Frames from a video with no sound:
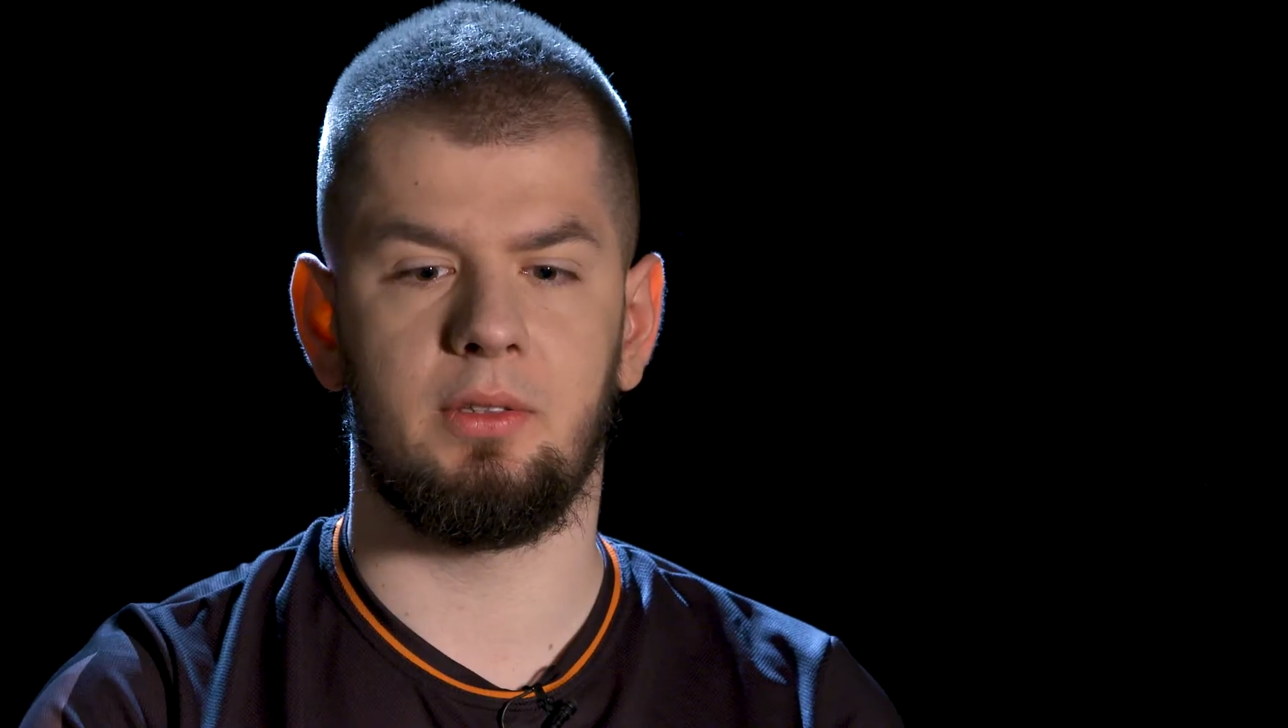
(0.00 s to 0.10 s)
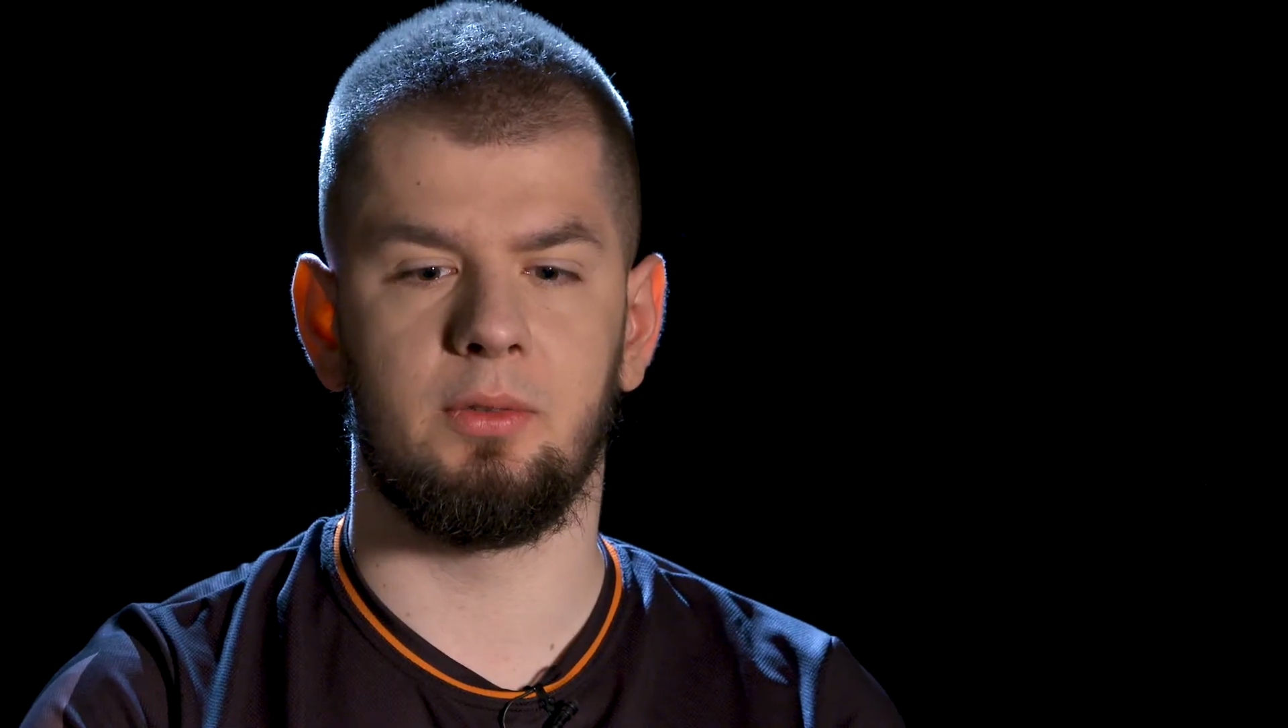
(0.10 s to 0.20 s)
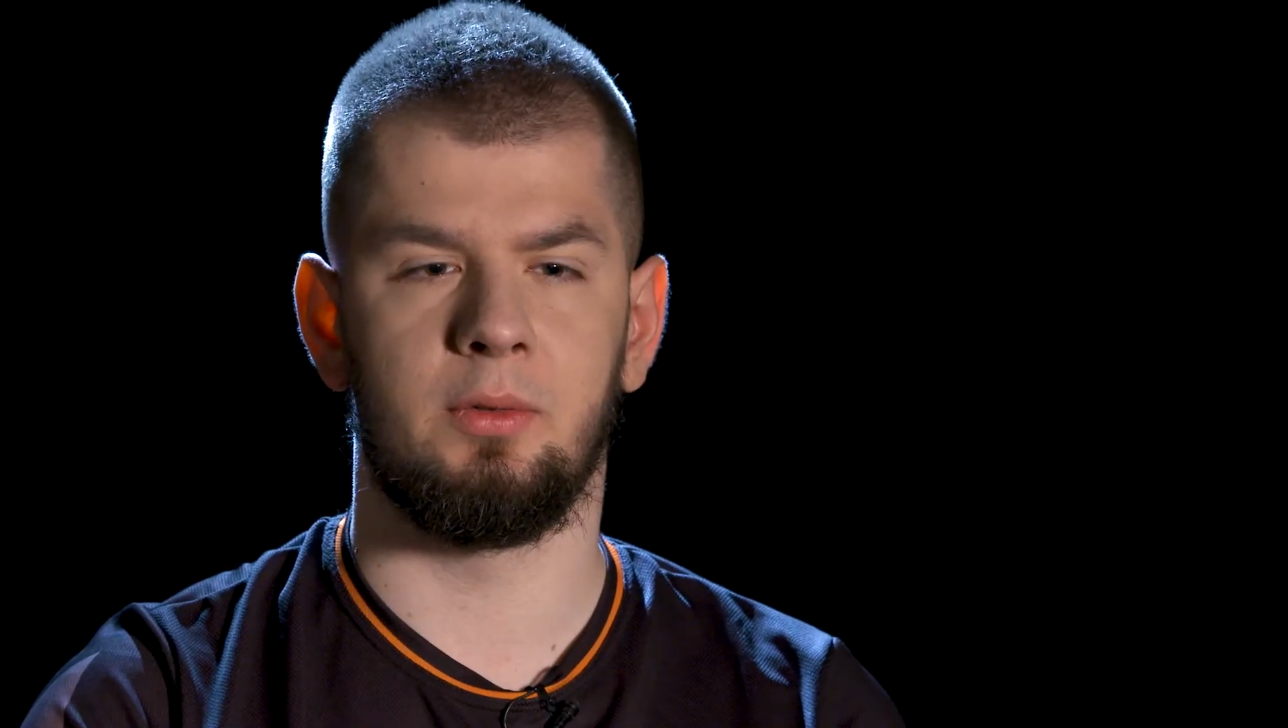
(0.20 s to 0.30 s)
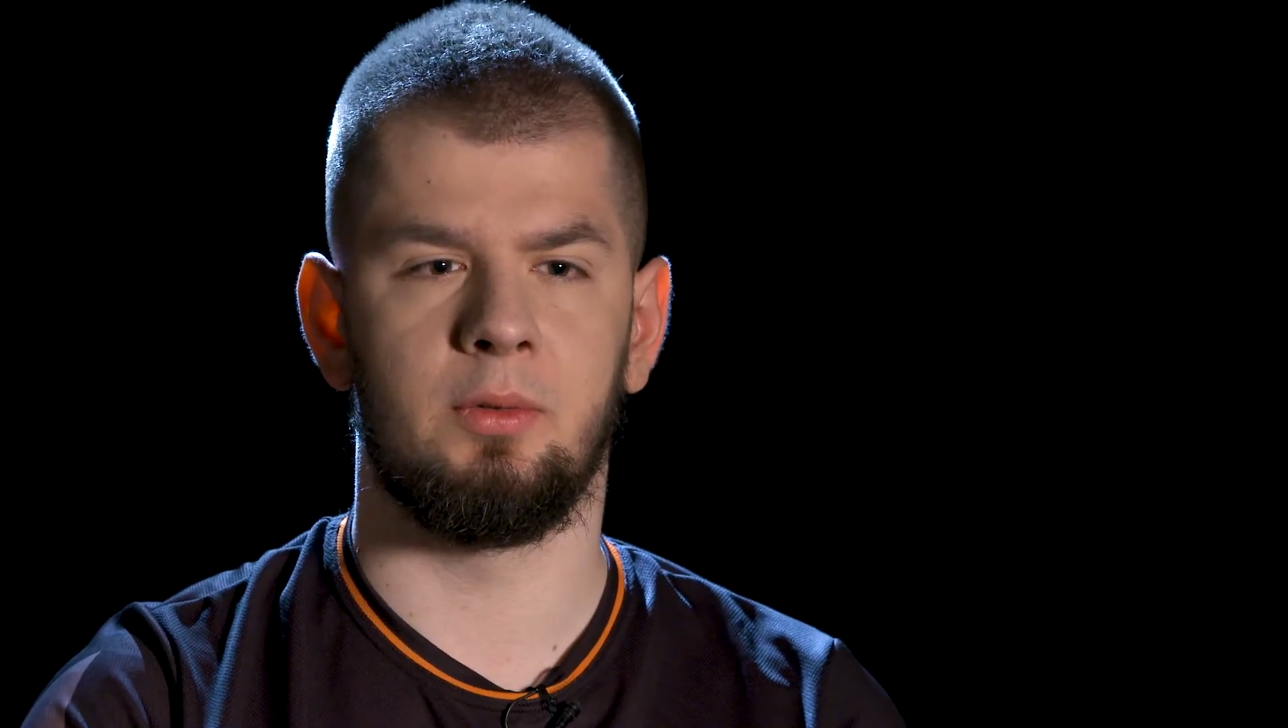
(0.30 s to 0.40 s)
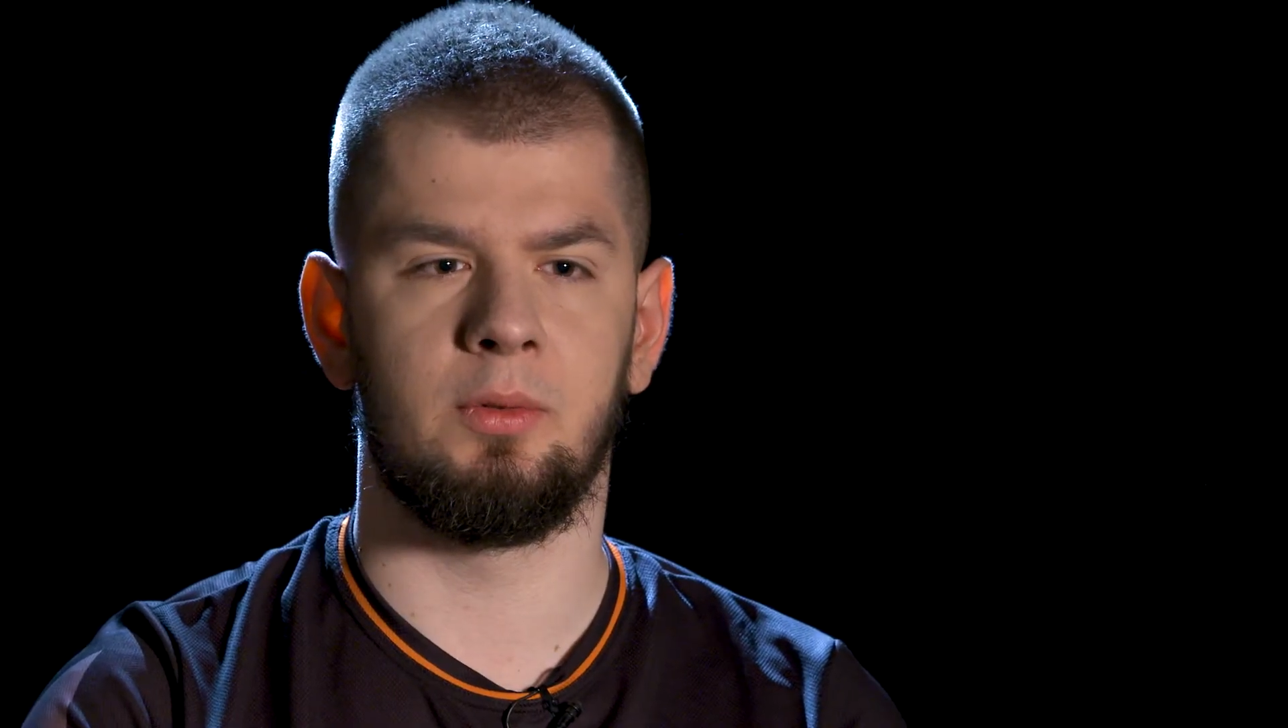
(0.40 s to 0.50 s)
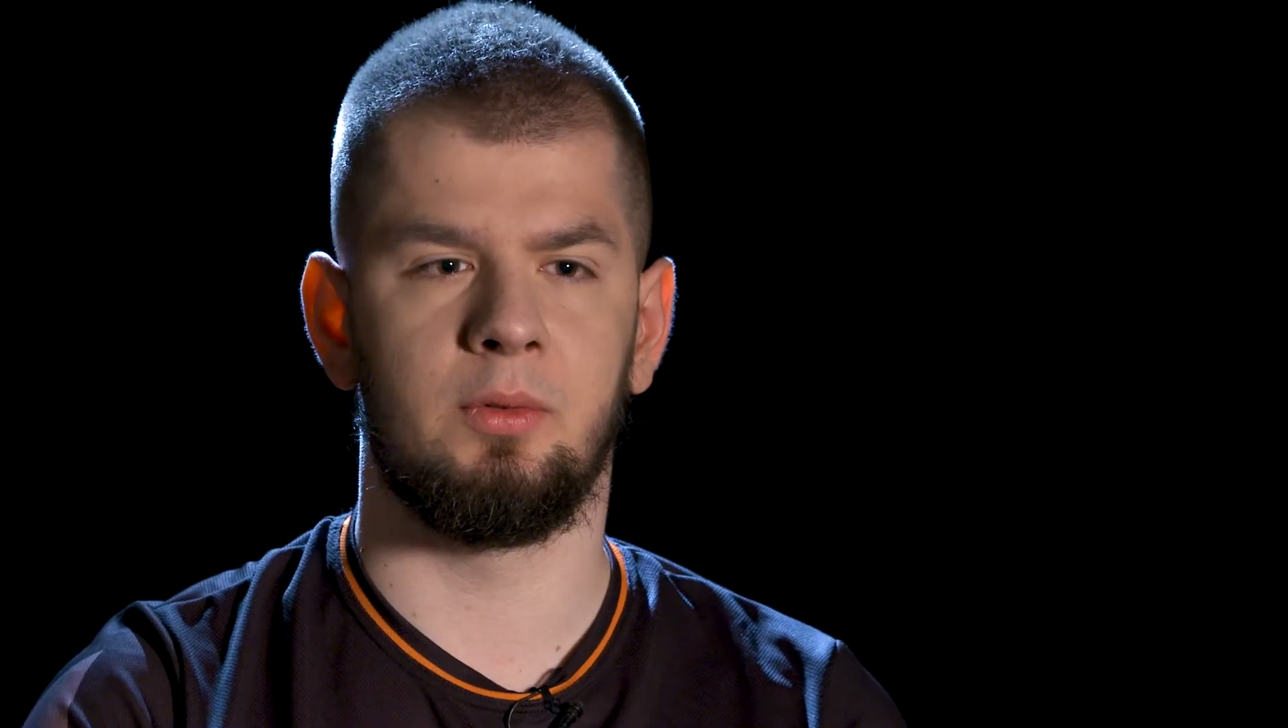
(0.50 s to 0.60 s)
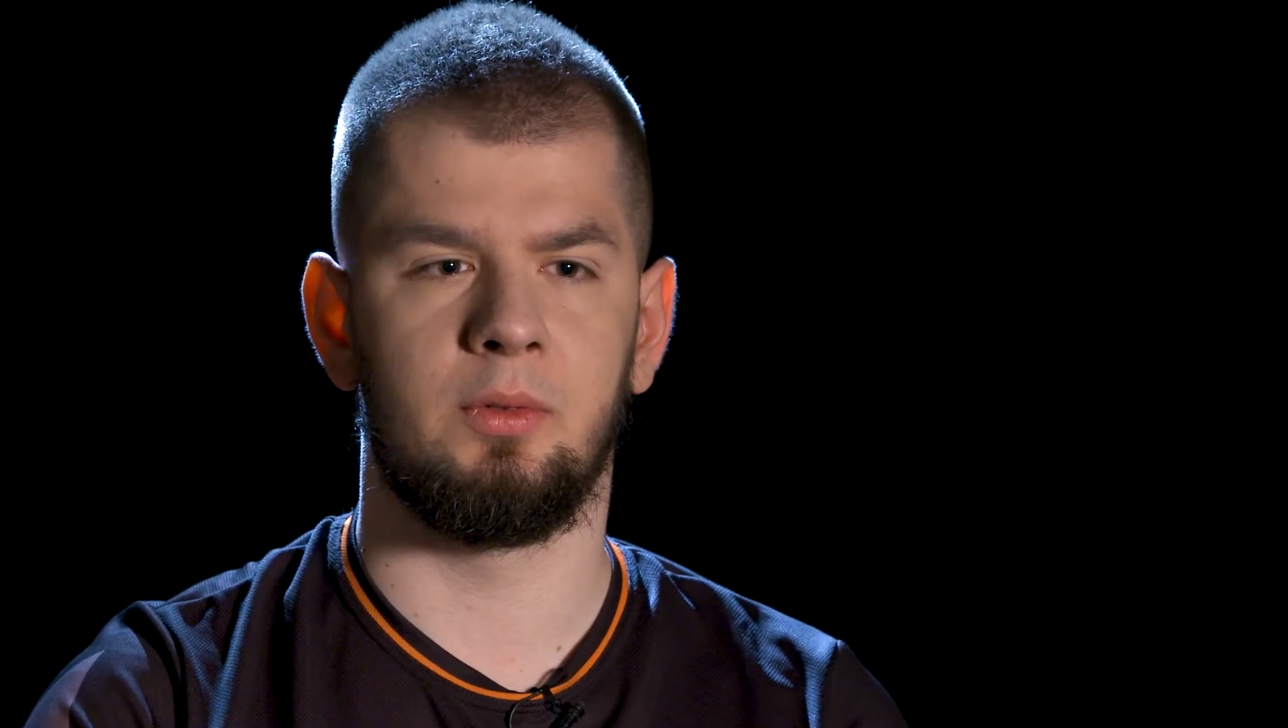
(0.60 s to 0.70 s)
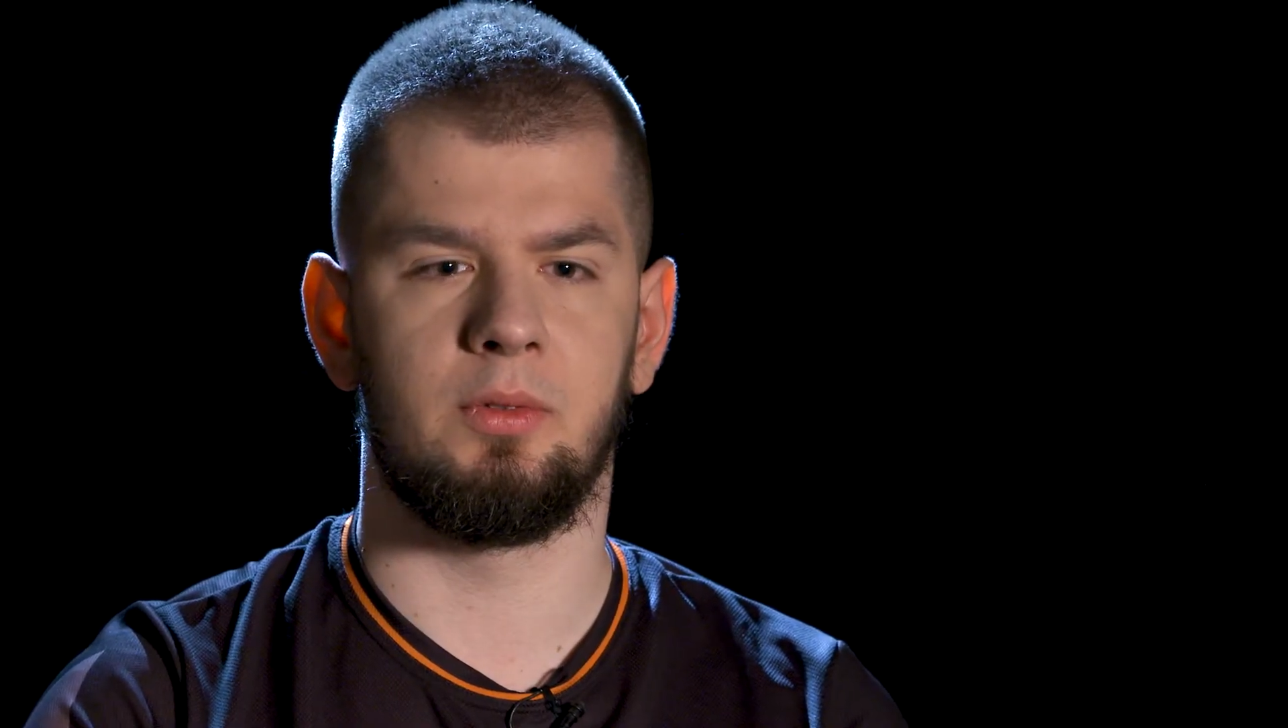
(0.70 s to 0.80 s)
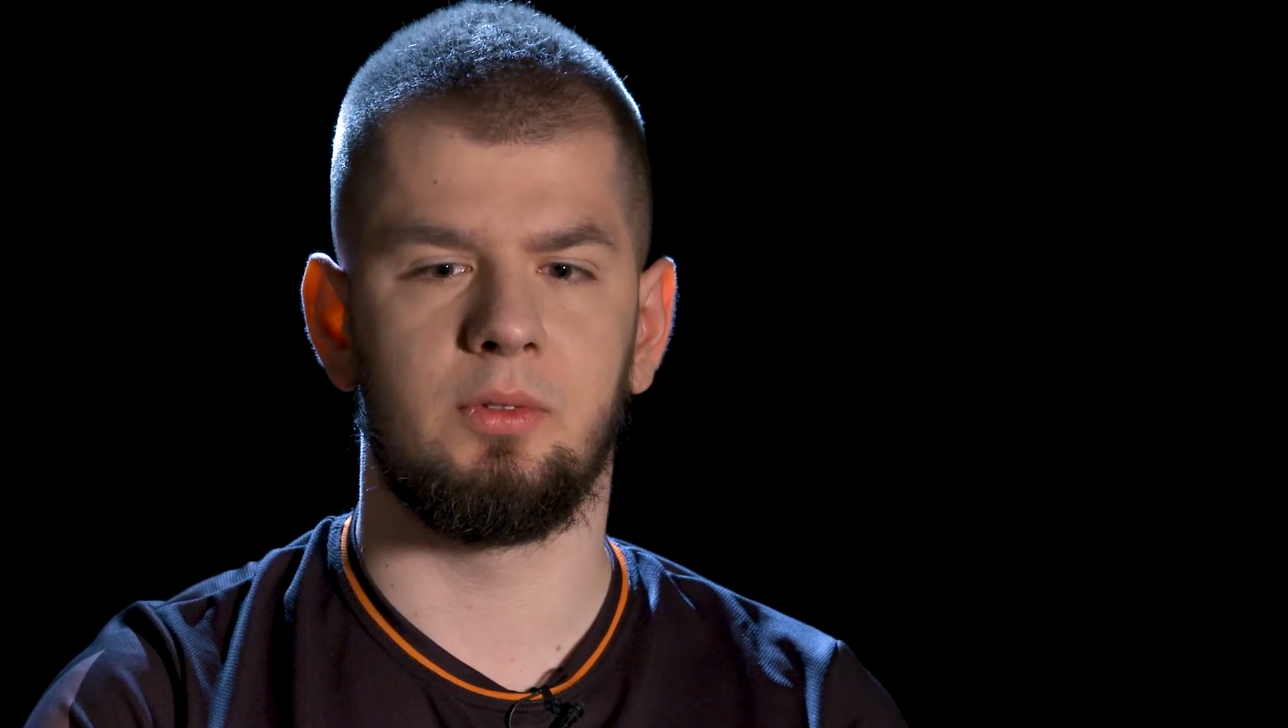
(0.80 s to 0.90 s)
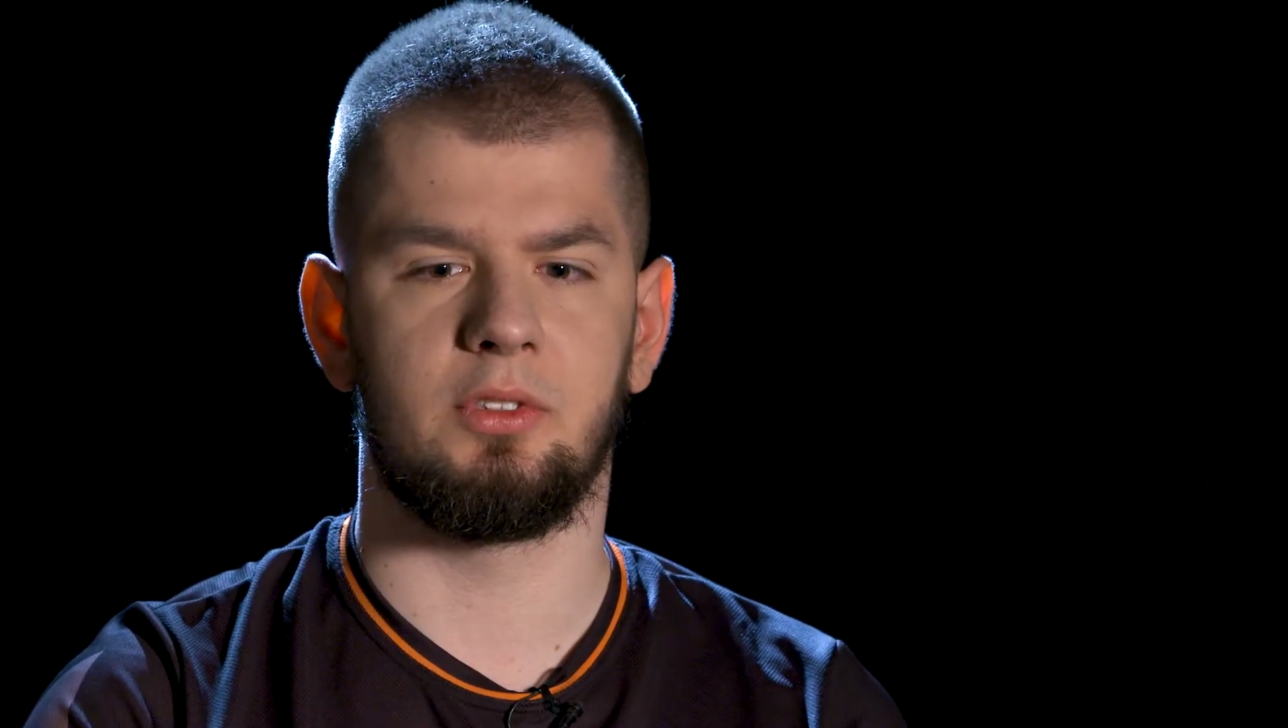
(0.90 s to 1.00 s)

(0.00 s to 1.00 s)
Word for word: to